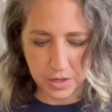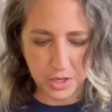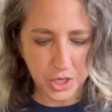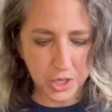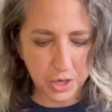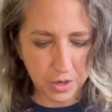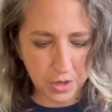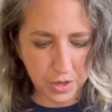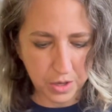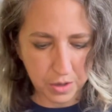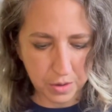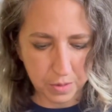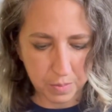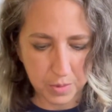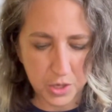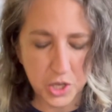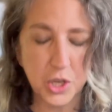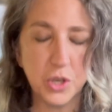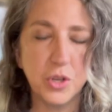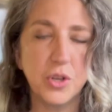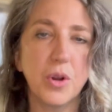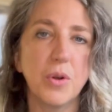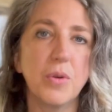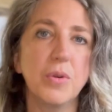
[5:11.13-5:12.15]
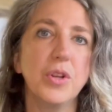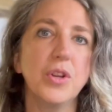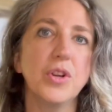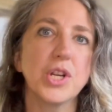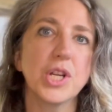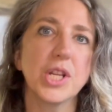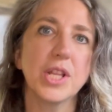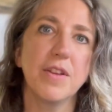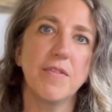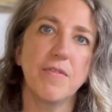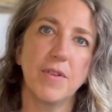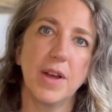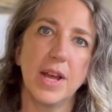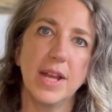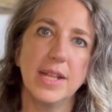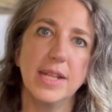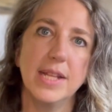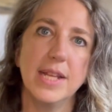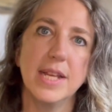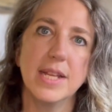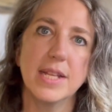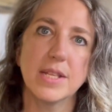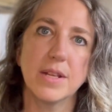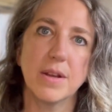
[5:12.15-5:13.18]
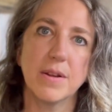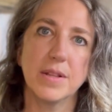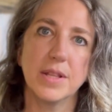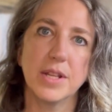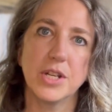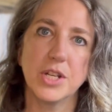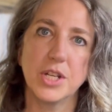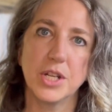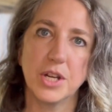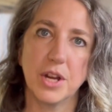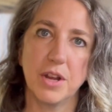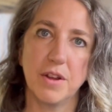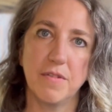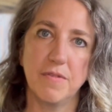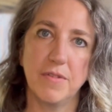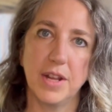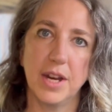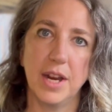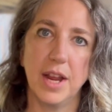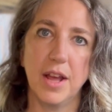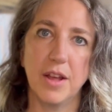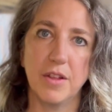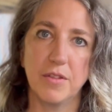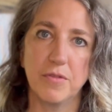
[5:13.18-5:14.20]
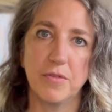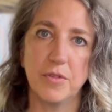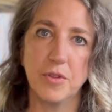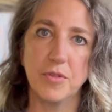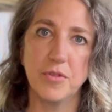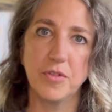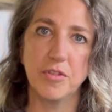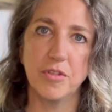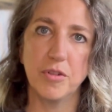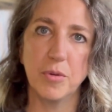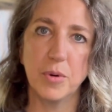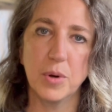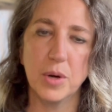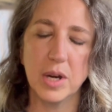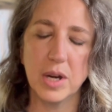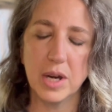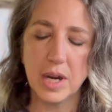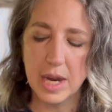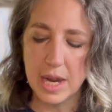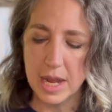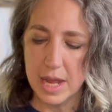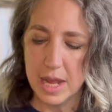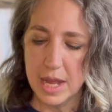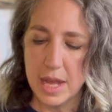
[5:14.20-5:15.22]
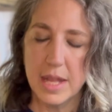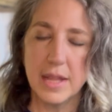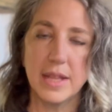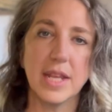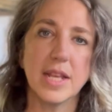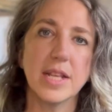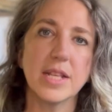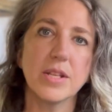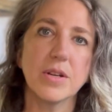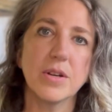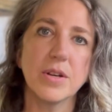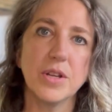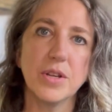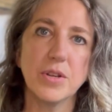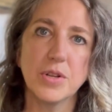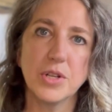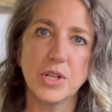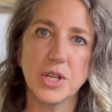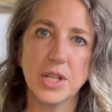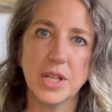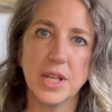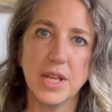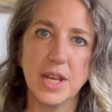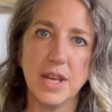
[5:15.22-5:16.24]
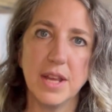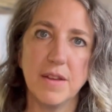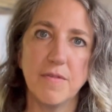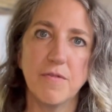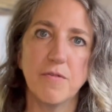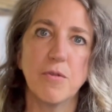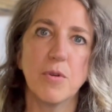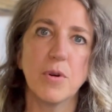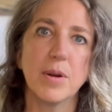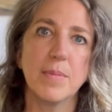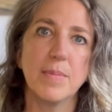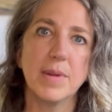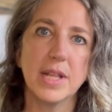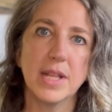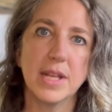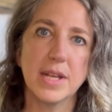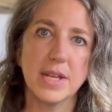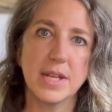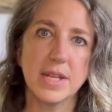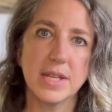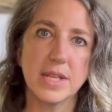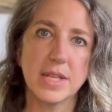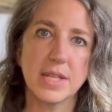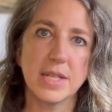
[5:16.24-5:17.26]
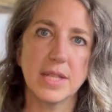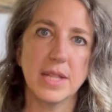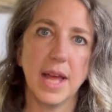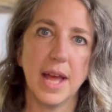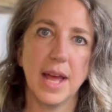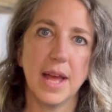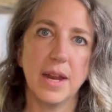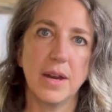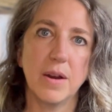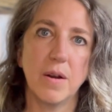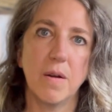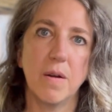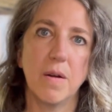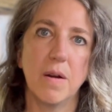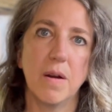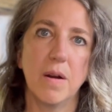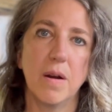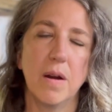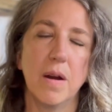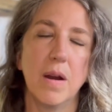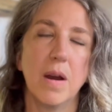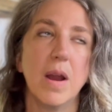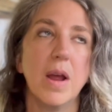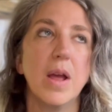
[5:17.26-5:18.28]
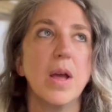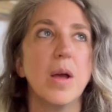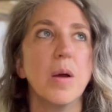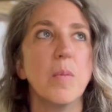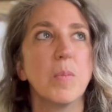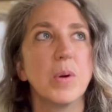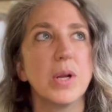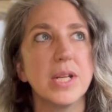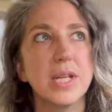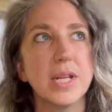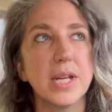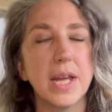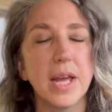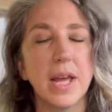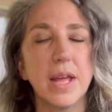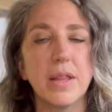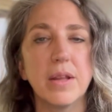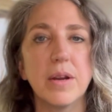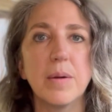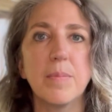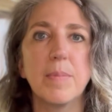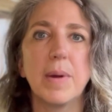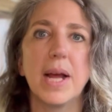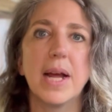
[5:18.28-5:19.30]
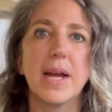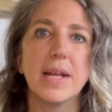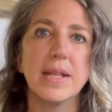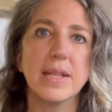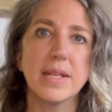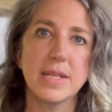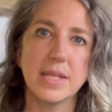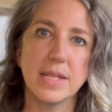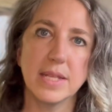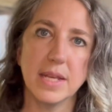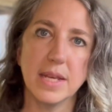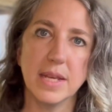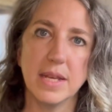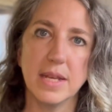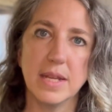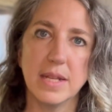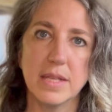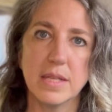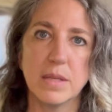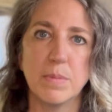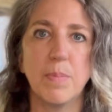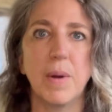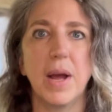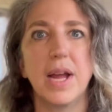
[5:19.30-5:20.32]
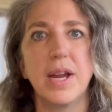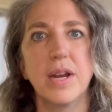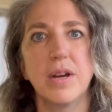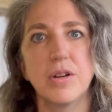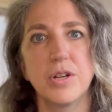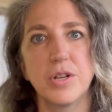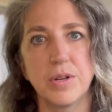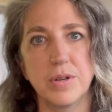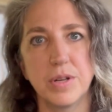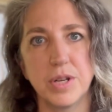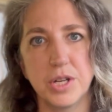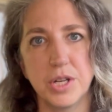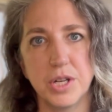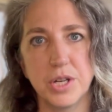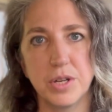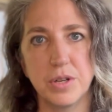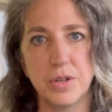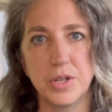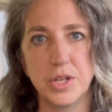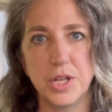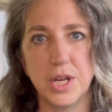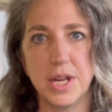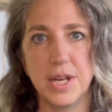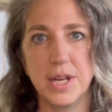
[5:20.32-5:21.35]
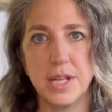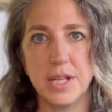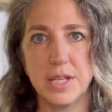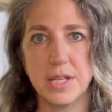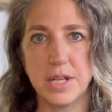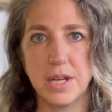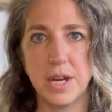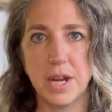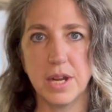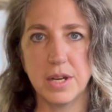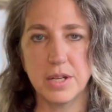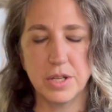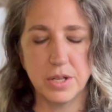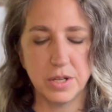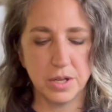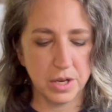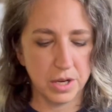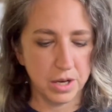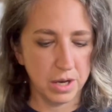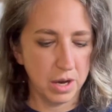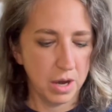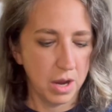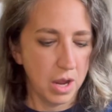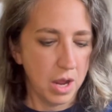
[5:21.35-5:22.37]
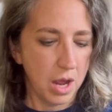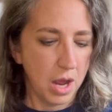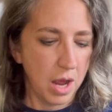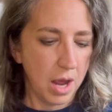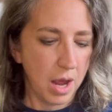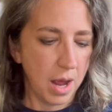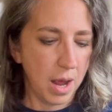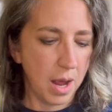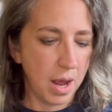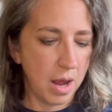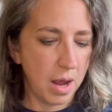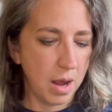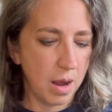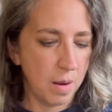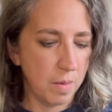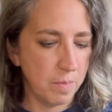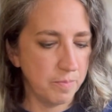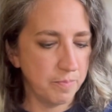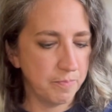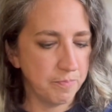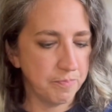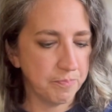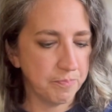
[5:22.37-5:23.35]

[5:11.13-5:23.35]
you, but you don't usually find these on the shelf at a health food store. These are usually formulas that are put together behind the scenes by your traditional Chinese doctor, or